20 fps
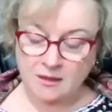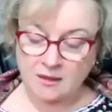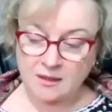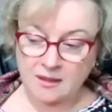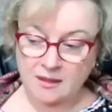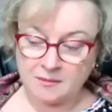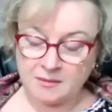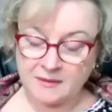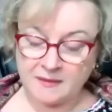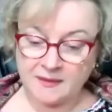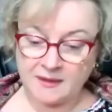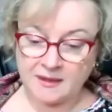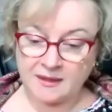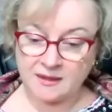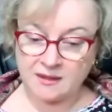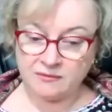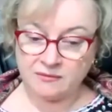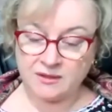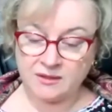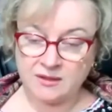And they're
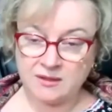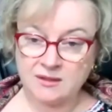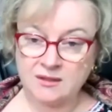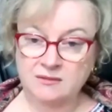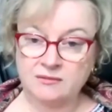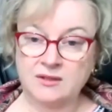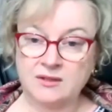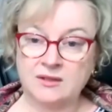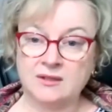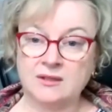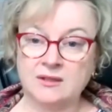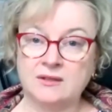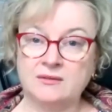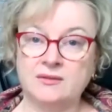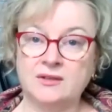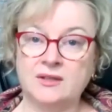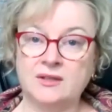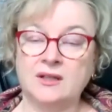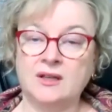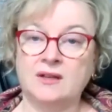giving and giving and
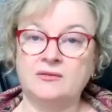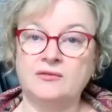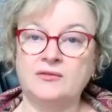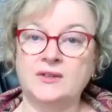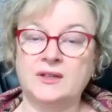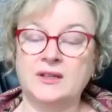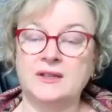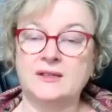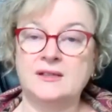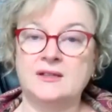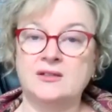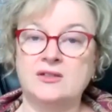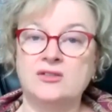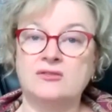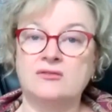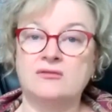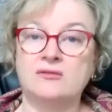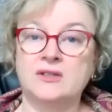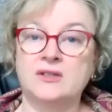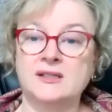giving and forgetting
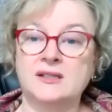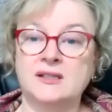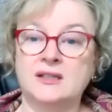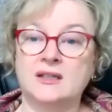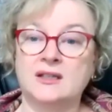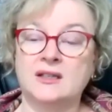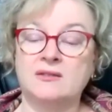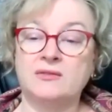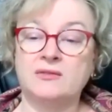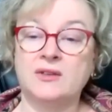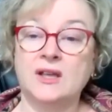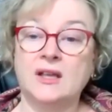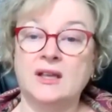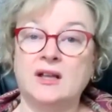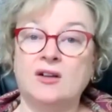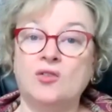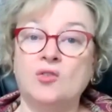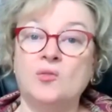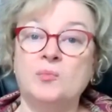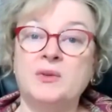to receive,
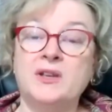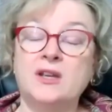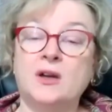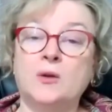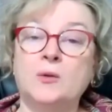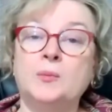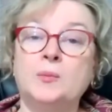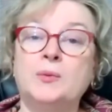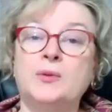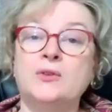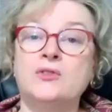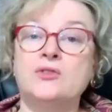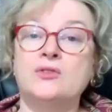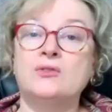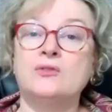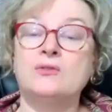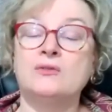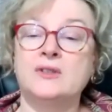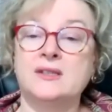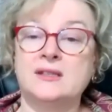or be open
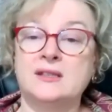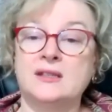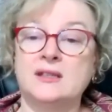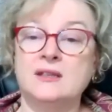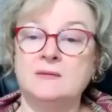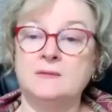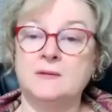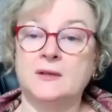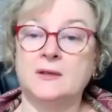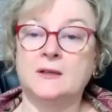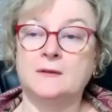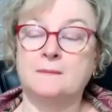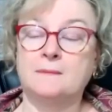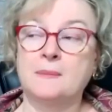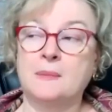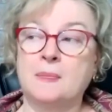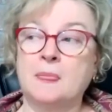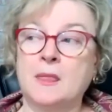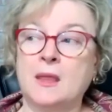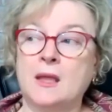to receiving.
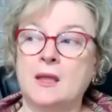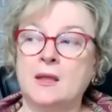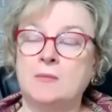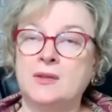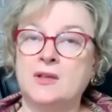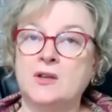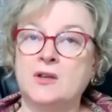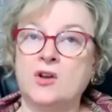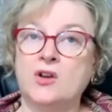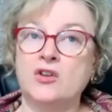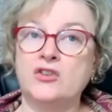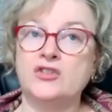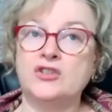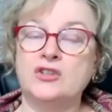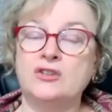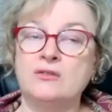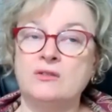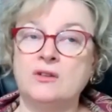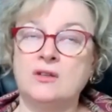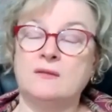Because
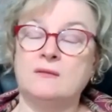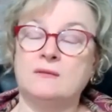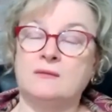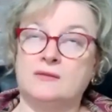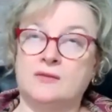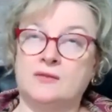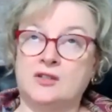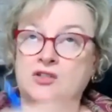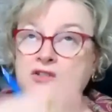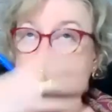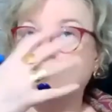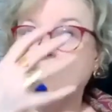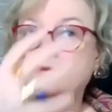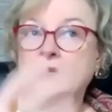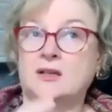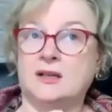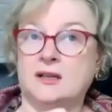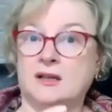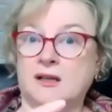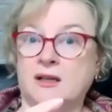you can
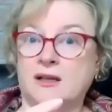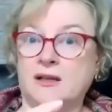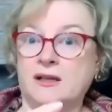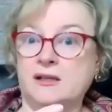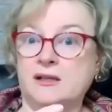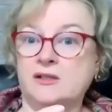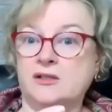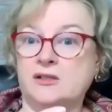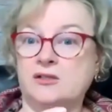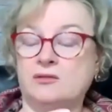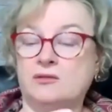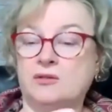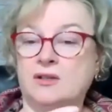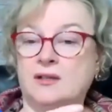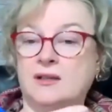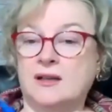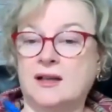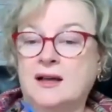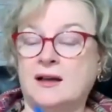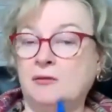visualize, you
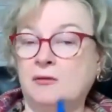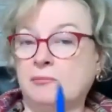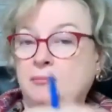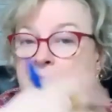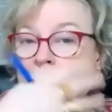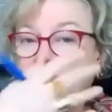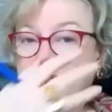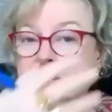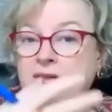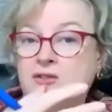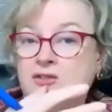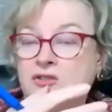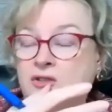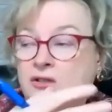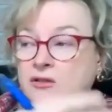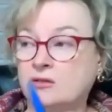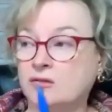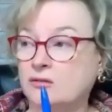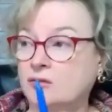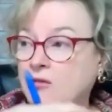can
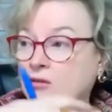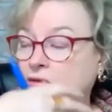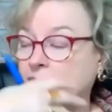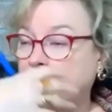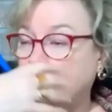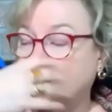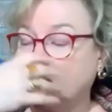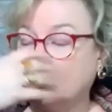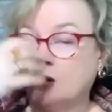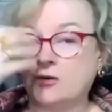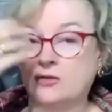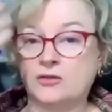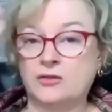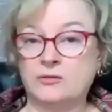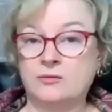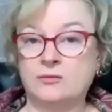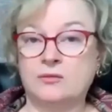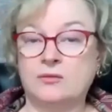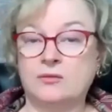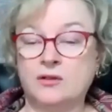outpicture, you can
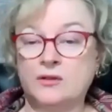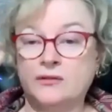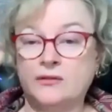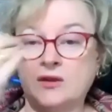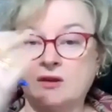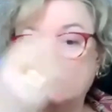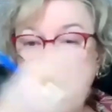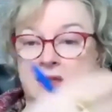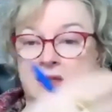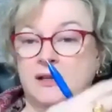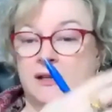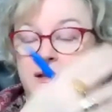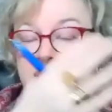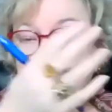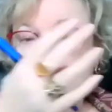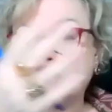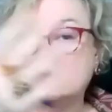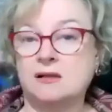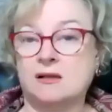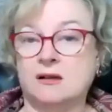do all of those
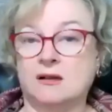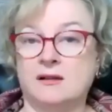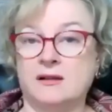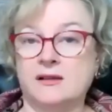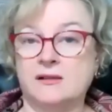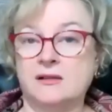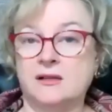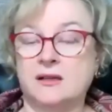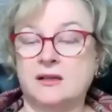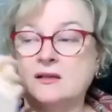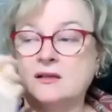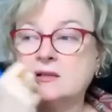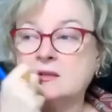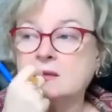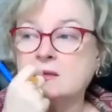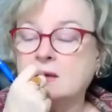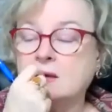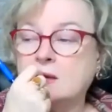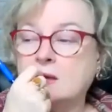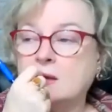
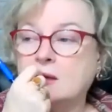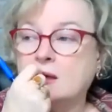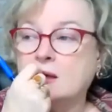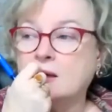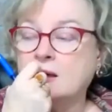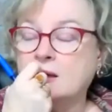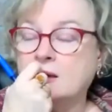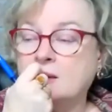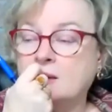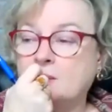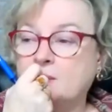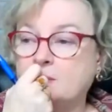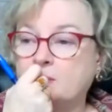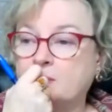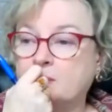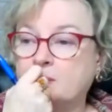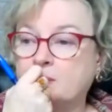exercises, but